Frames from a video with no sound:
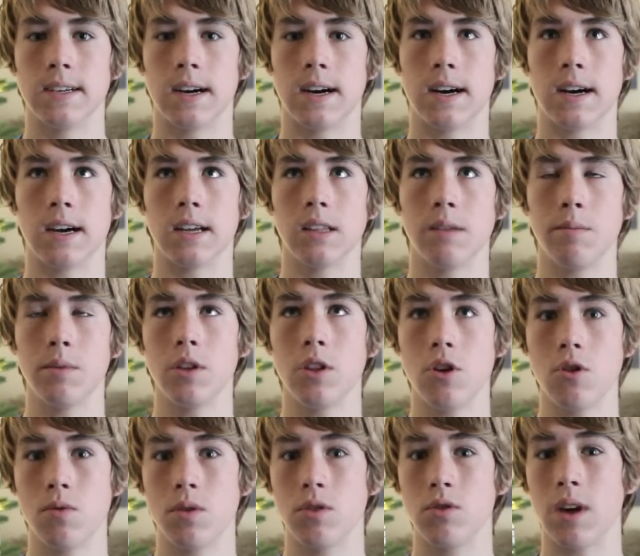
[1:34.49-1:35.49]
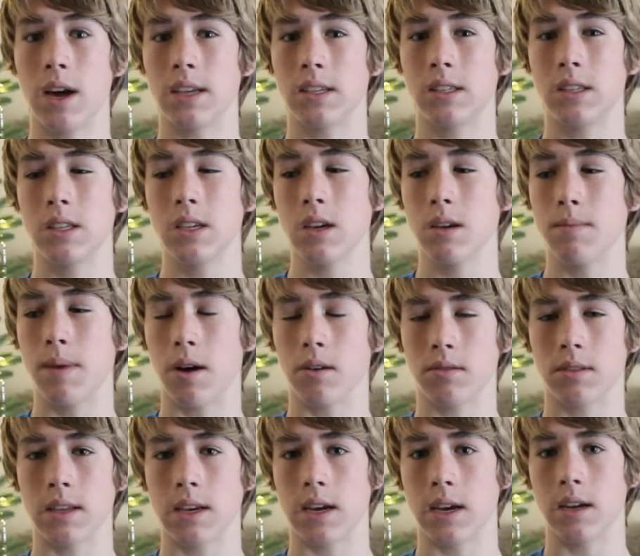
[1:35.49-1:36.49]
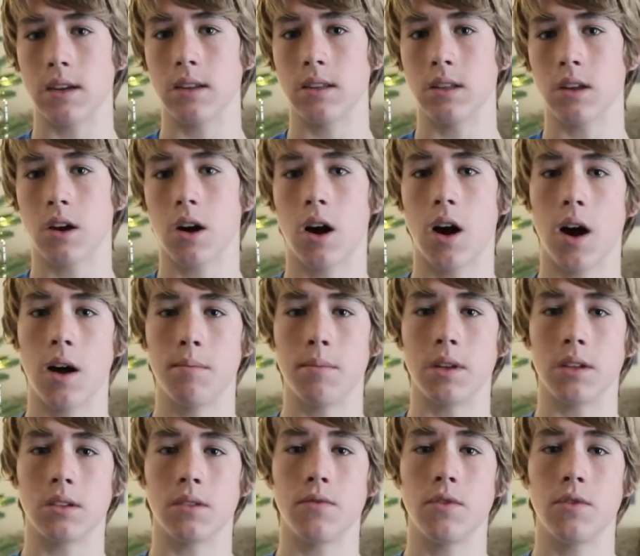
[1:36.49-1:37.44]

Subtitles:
let me know what you guys think about that in the comments.